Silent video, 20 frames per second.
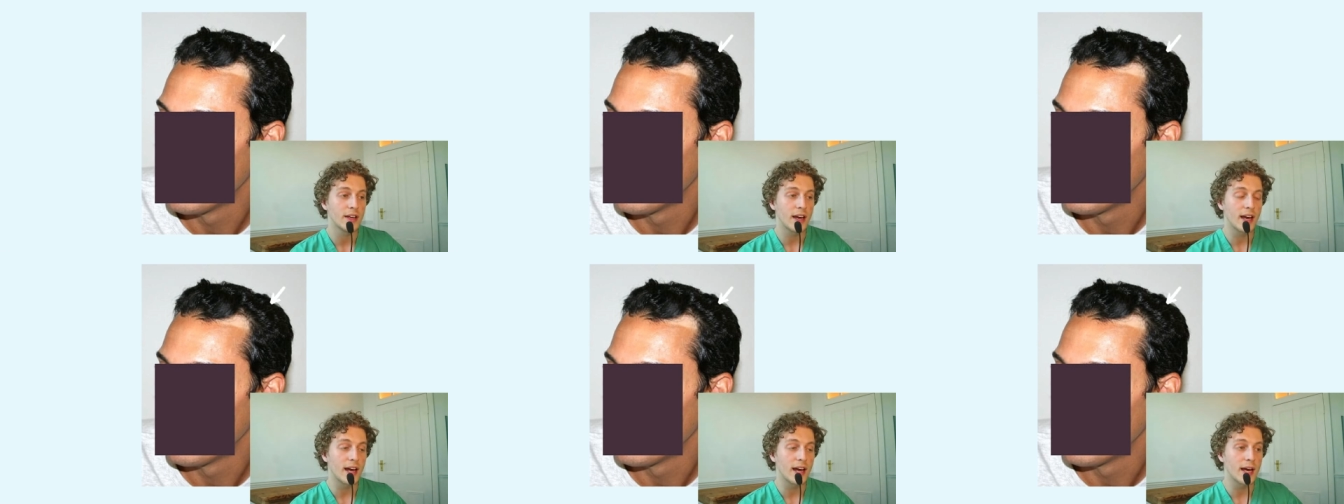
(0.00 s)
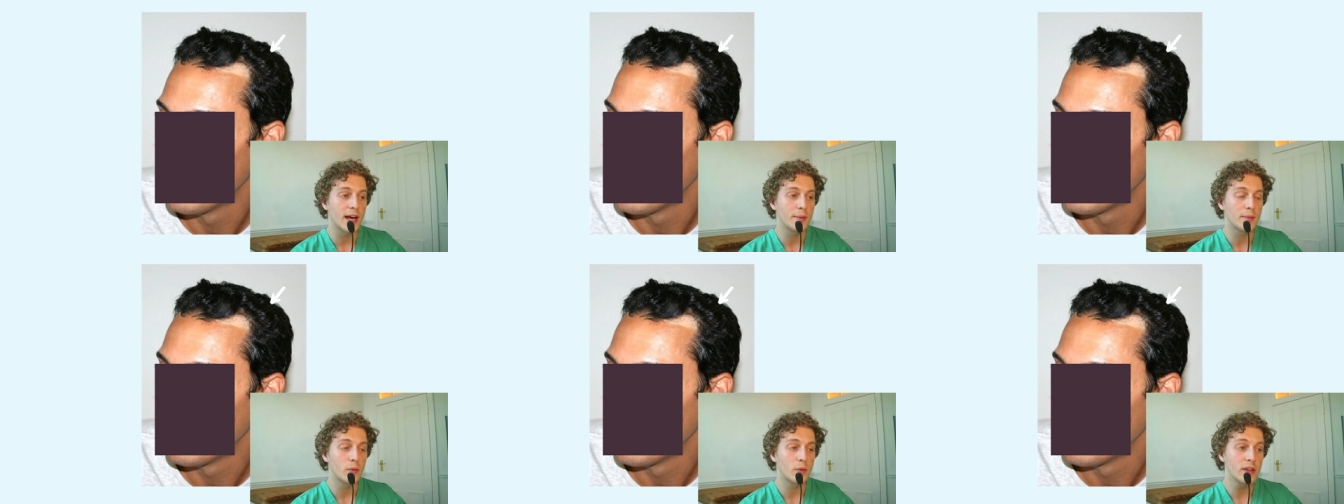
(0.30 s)

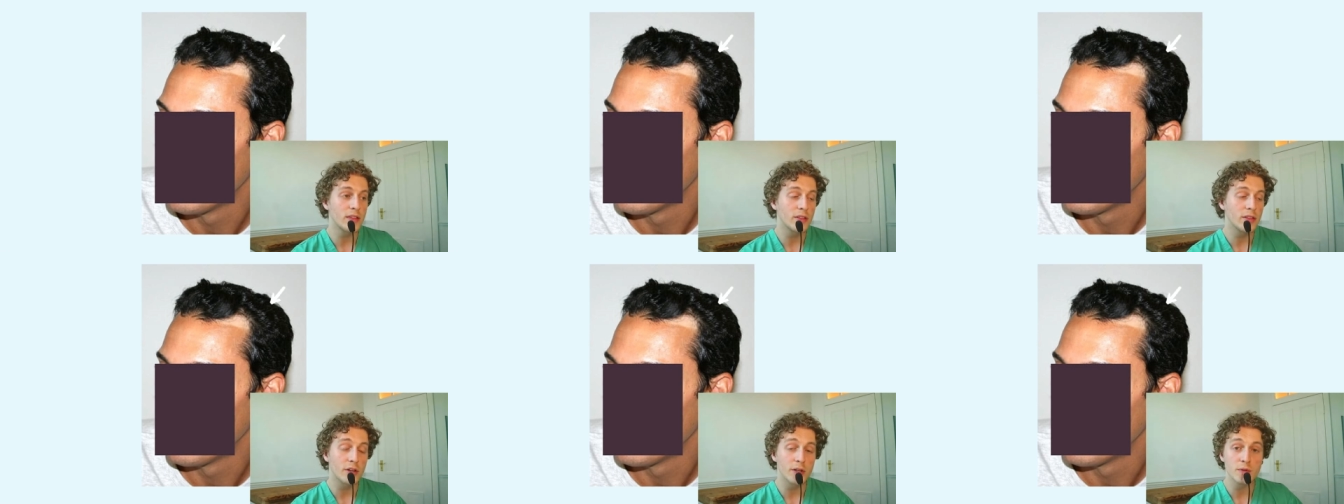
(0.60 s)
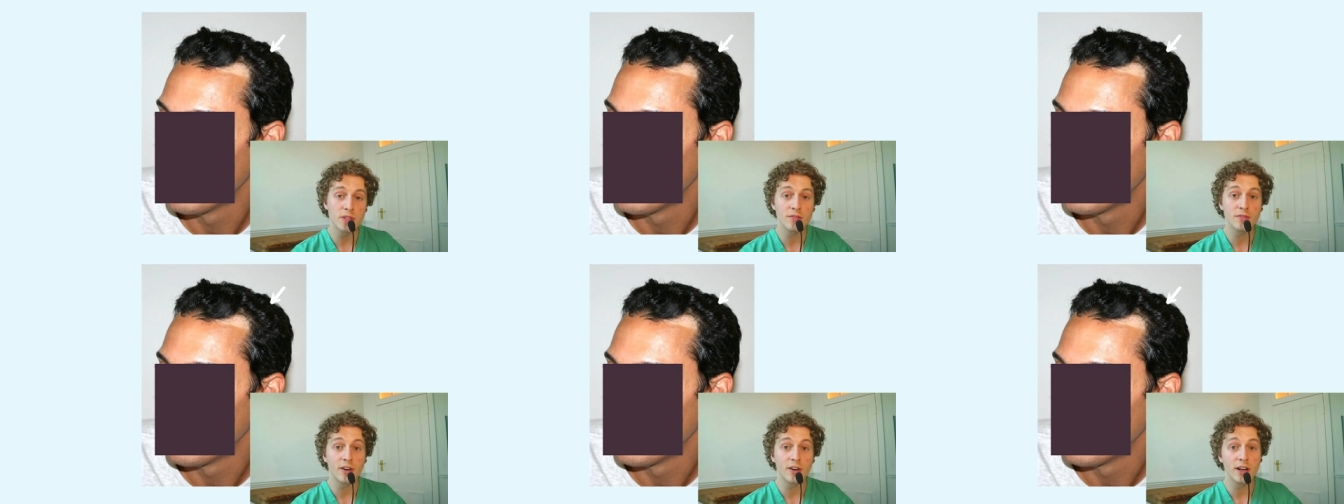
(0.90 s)
Um, we thought he
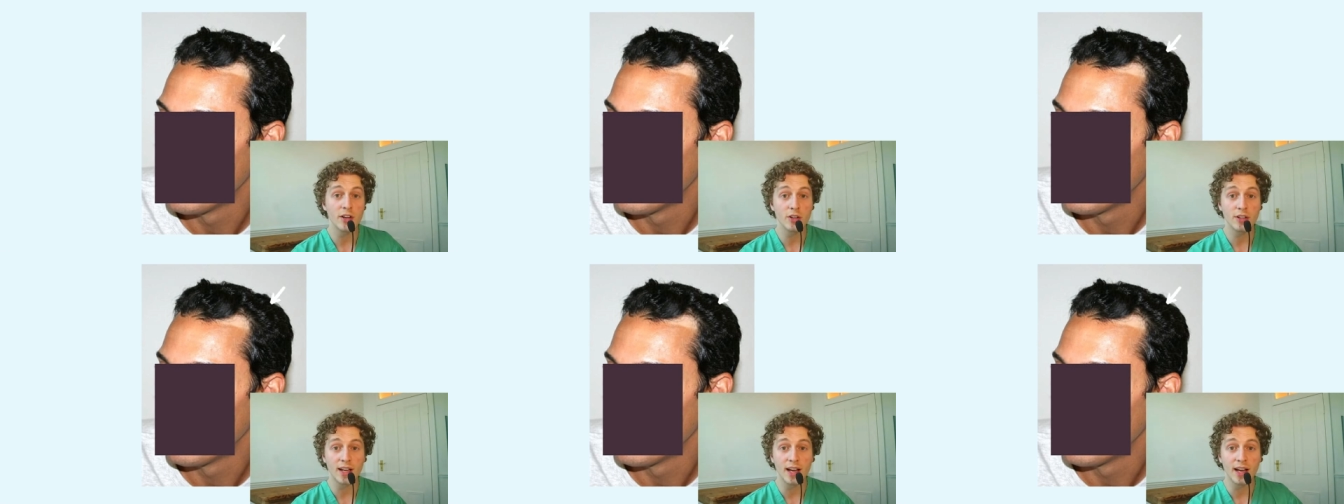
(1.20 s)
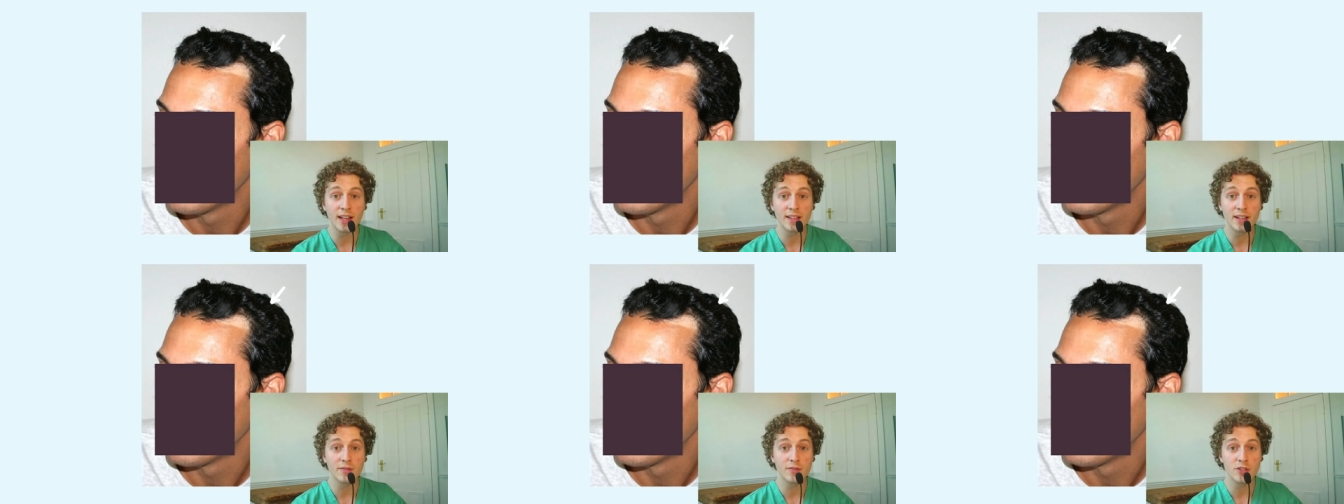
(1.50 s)
was a very good
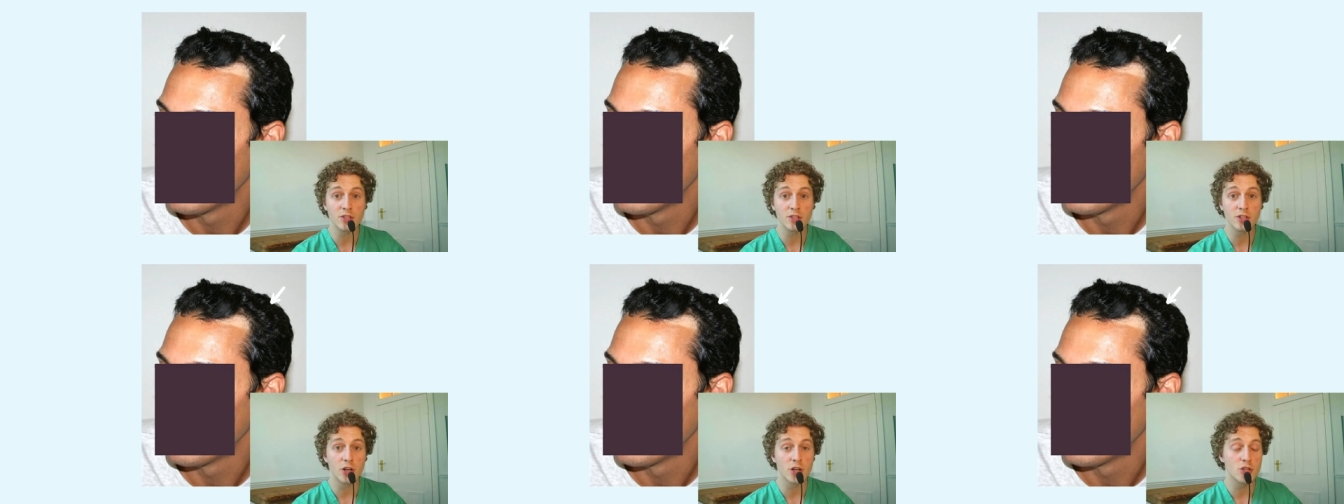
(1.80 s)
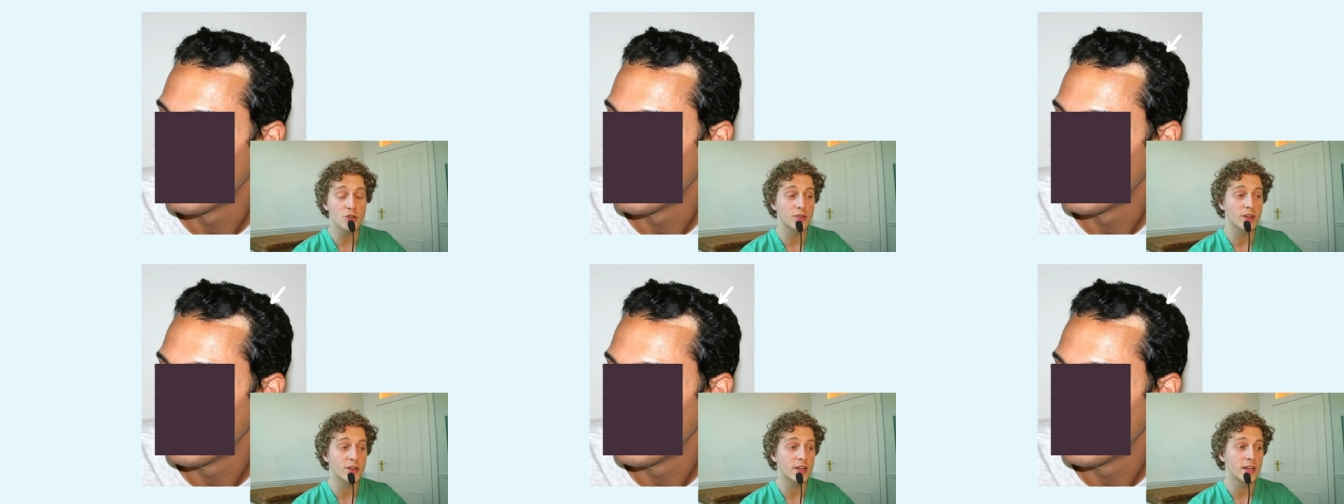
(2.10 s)
candidate for
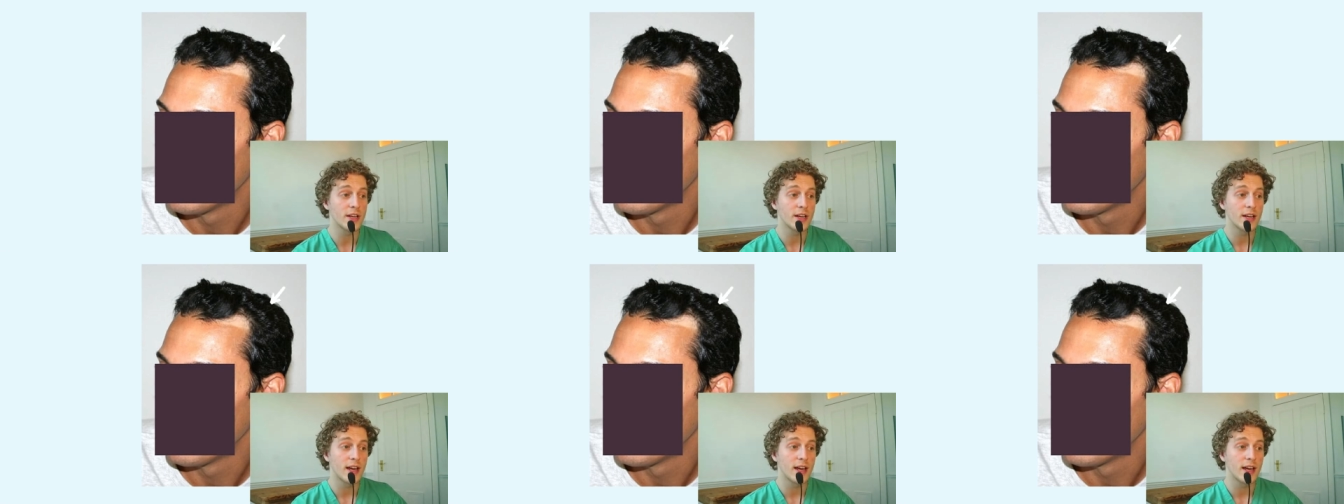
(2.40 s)
surgery.